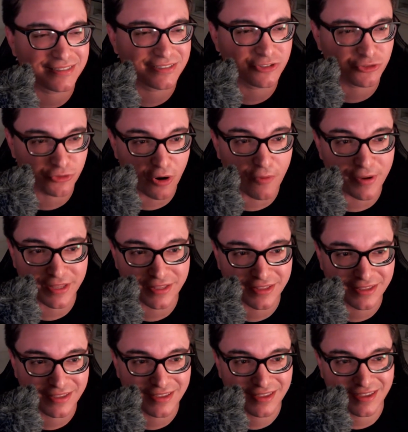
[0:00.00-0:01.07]
drawing.
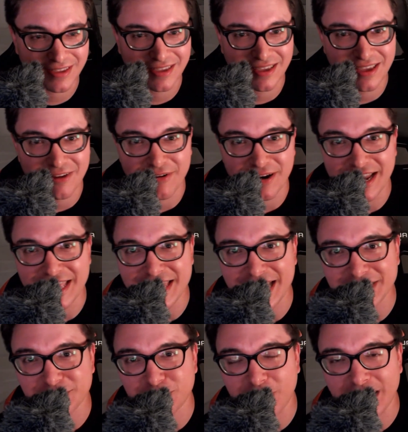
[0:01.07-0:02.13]
Right, and
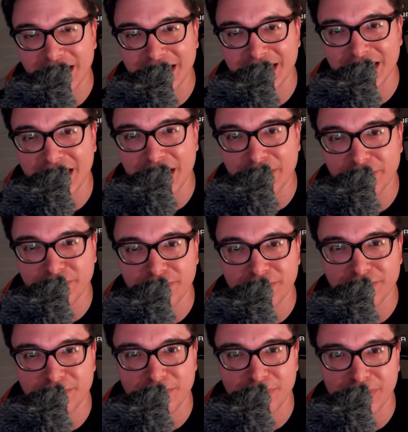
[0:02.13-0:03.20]
that's why I love
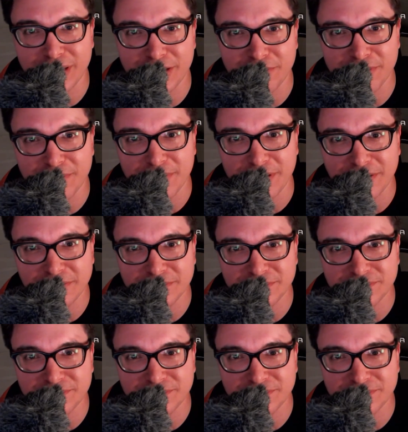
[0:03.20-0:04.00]
PlantUML.